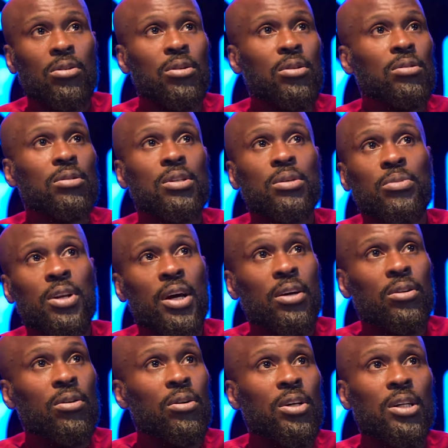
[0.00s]
just did me
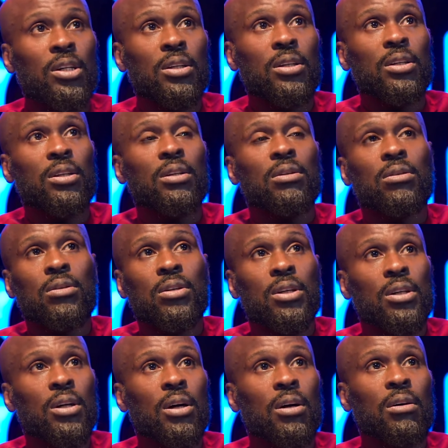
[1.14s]
like donkey. Okay,
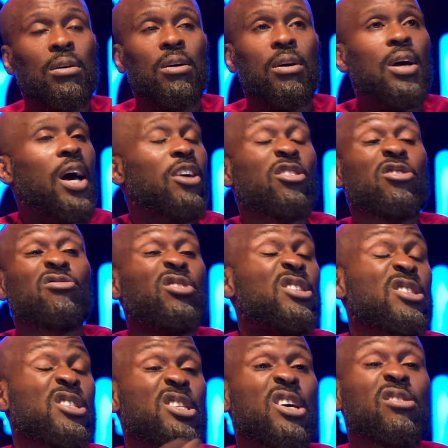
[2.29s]
now I just
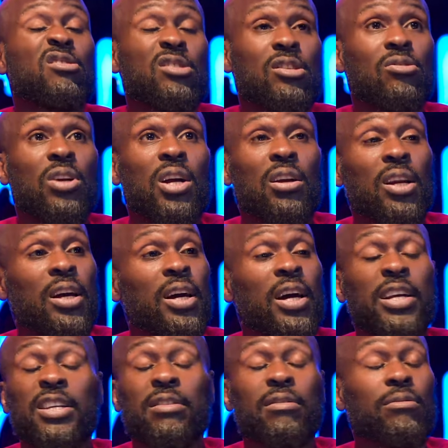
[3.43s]
released the 2nd single out like that.
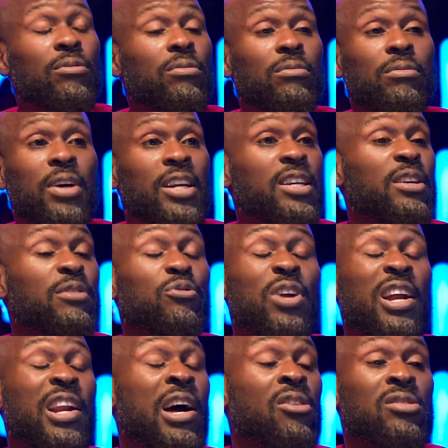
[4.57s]
I didn't even
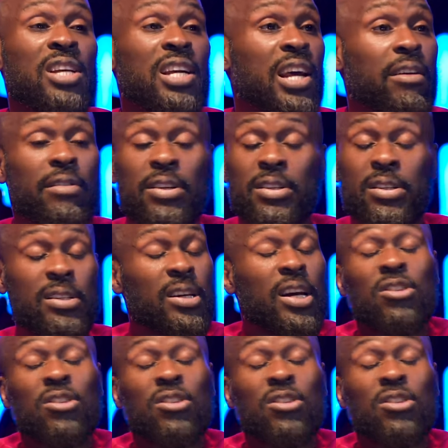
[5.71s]
announce that I released it.